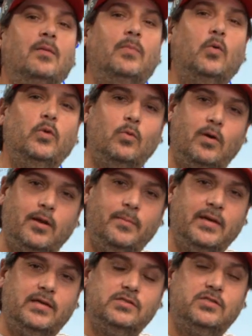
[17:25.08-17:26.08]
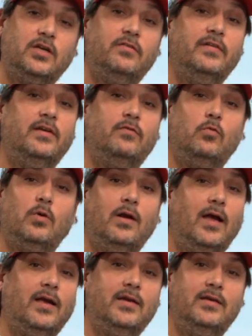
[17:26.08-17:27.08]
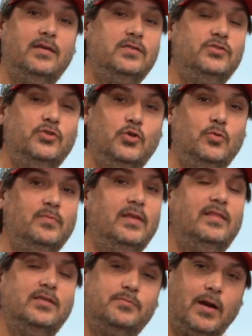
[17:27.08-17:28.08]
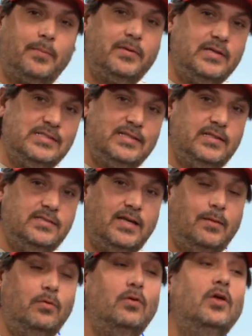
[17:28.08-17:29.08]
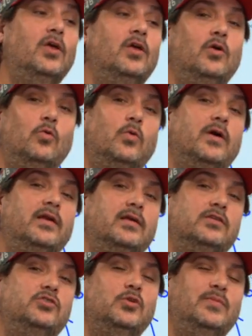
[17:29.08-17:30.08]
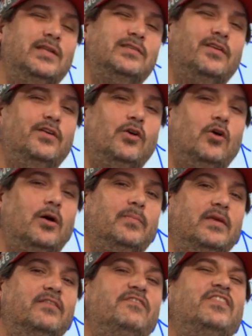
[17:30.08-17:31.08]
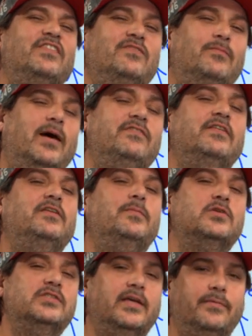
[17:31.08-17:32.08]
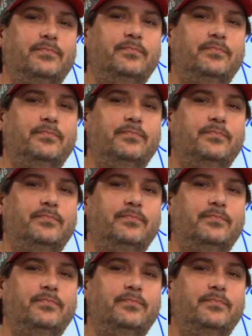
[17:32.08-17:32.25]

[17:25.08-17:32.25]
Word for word: But we want to be conservative. We're not going to assume that this property is going to double. We're going to assume that it's going to go up in 50, by 50%.